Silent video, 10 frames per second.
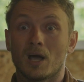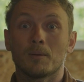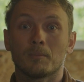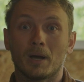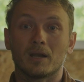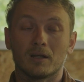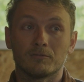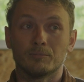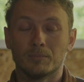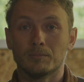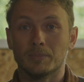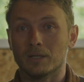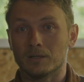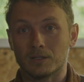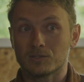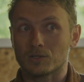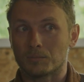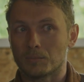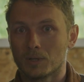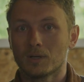I might have been in
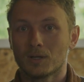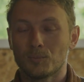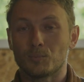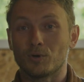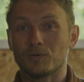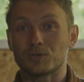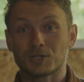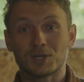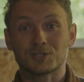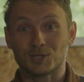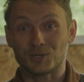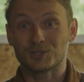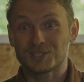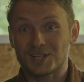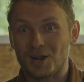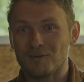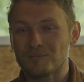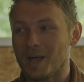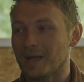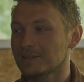some previous Kickstarters that
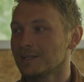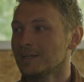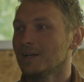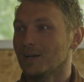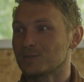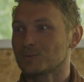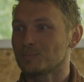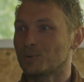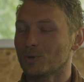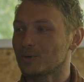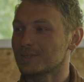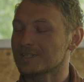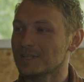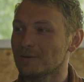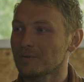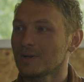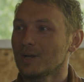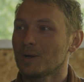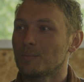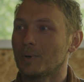I've backed and some pre-order stuff.
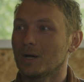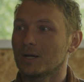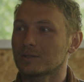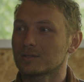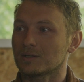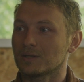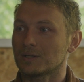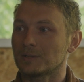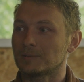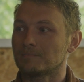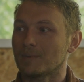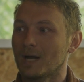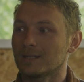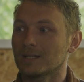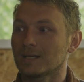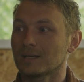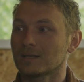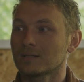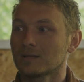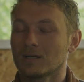But I
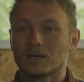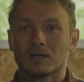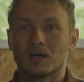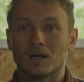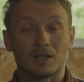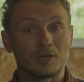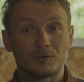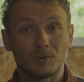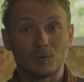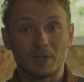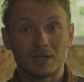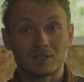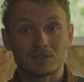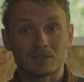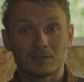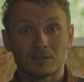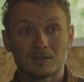think another few weeks